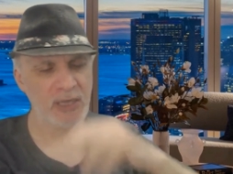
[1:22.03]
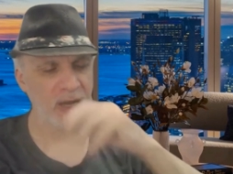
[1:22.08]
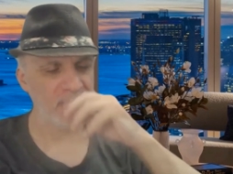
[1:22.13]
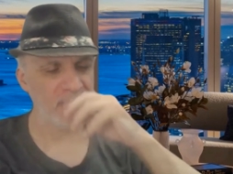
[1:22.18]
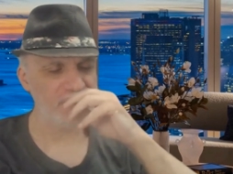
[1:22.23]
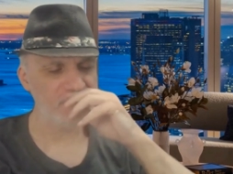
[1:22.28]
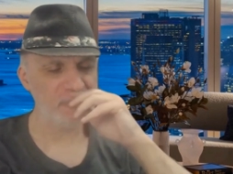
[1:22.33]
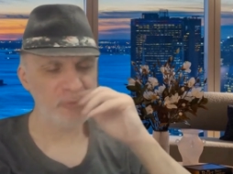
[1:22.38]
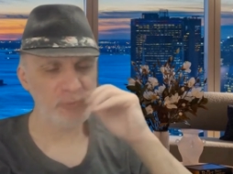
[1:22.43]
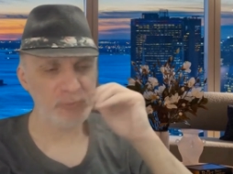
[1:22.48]

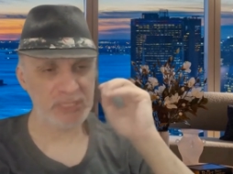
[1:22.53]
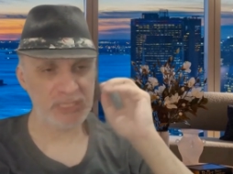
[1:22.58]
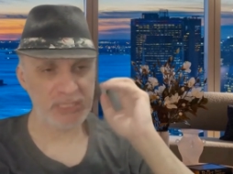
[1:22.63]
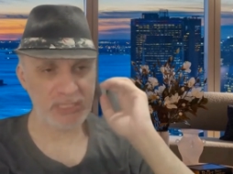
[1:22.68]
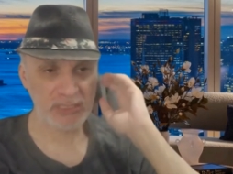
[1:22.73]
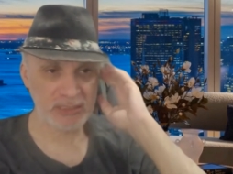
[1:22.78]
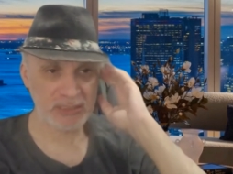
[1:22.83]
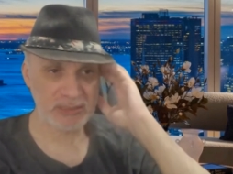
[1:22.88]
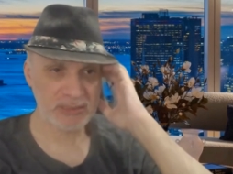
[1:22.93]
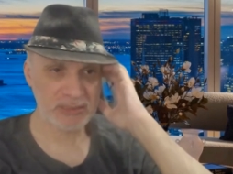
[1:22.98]
of
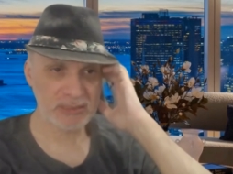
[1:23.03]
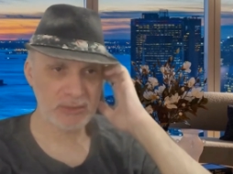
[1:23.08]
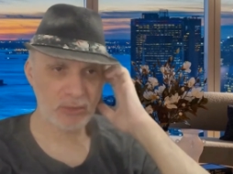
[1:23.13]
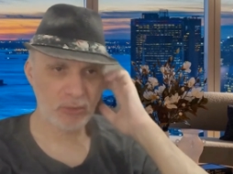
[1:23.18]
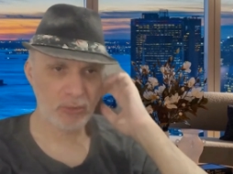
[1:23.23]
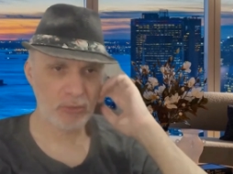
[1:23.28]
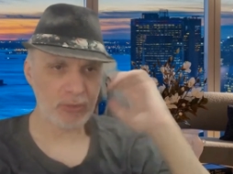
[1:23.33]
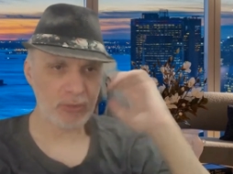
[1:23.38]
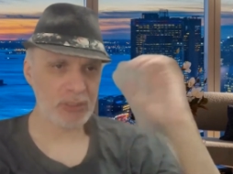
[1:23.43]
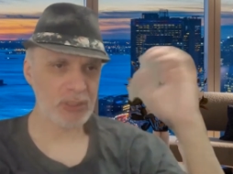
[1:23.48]
movies
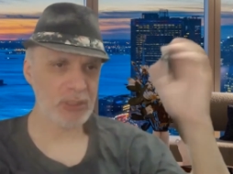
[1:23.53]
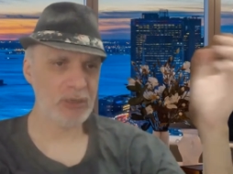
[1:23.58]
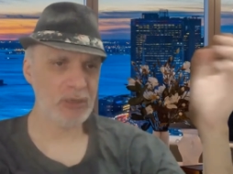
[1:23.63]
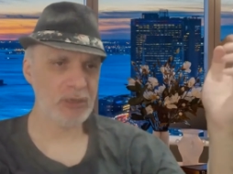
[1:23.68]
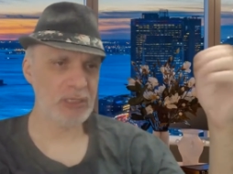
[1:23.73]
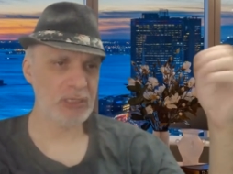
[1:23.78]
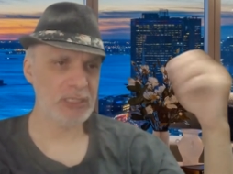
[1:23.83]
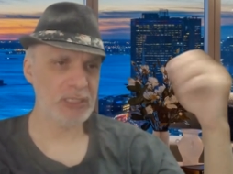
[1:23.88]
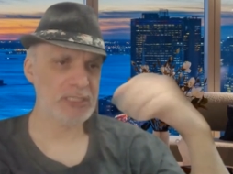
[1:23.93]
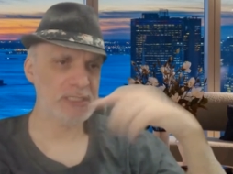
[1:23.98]
or
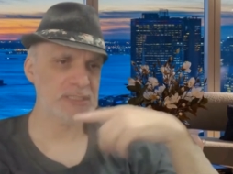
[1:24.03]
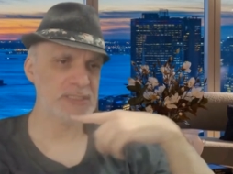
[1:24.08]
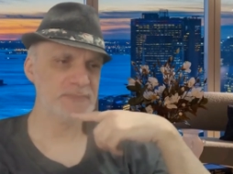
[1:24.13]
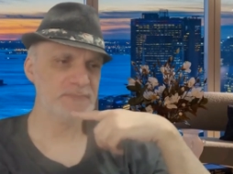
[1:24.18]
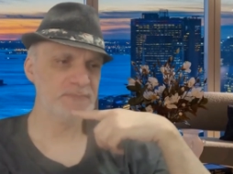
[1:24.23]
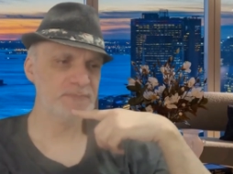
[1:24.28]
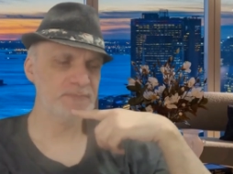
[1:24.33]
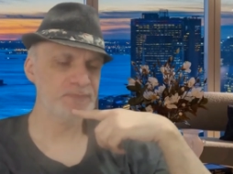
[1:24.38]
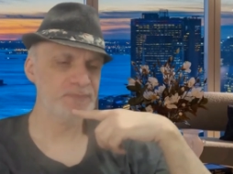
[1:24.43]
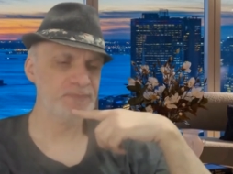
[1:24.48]

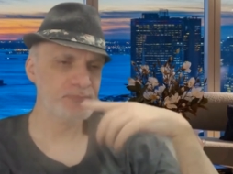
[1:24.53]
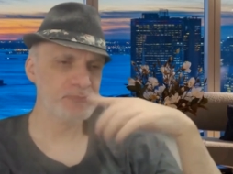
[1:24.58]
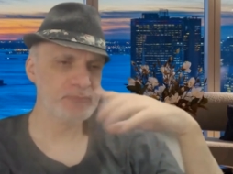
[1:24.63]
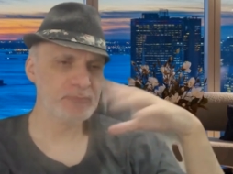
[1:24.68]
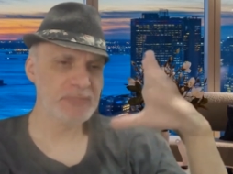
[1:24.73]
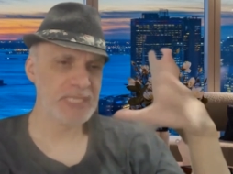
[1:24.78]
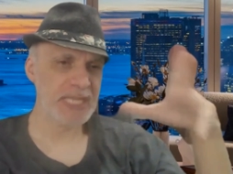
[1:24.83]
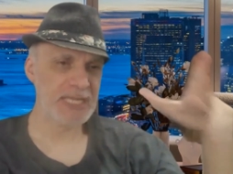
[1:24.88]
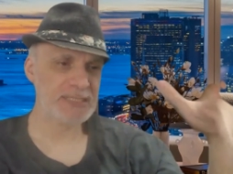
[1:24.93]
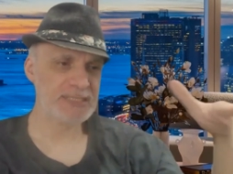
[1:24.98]
cars.
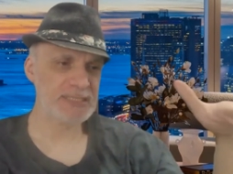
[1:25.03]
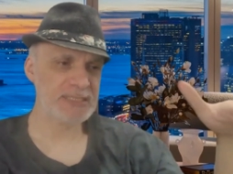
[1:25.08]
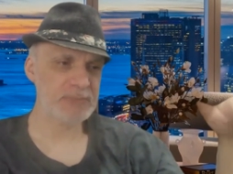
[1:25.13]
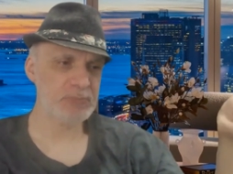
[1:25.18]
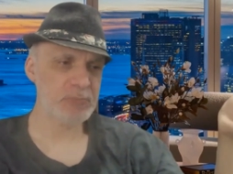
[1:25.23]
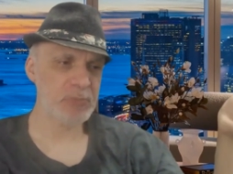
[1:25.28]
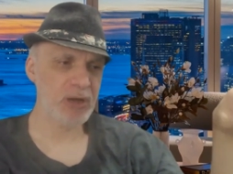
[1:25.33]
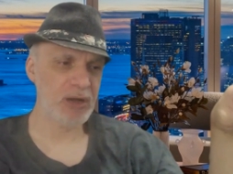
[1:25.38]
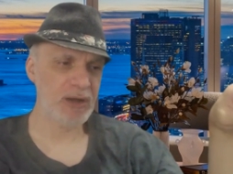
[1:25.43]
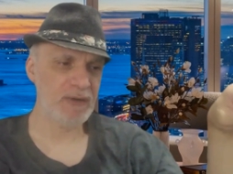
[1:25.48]
That's a
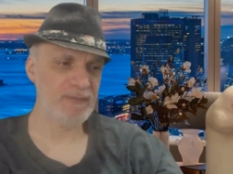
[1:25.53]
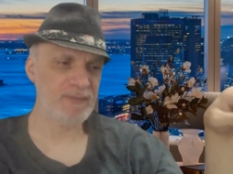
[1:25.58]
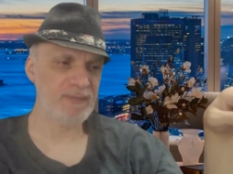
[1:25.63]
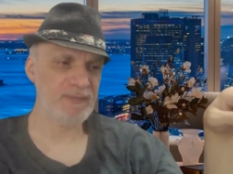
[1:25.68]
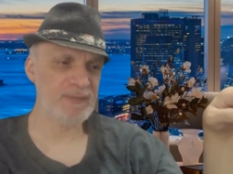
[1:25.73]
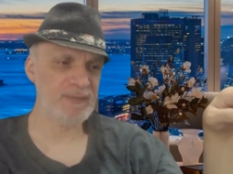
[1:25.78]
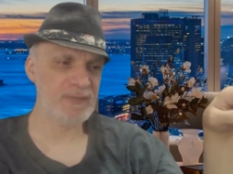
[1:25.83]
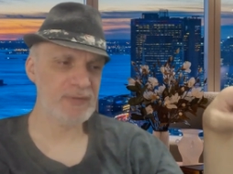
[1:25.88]
buff.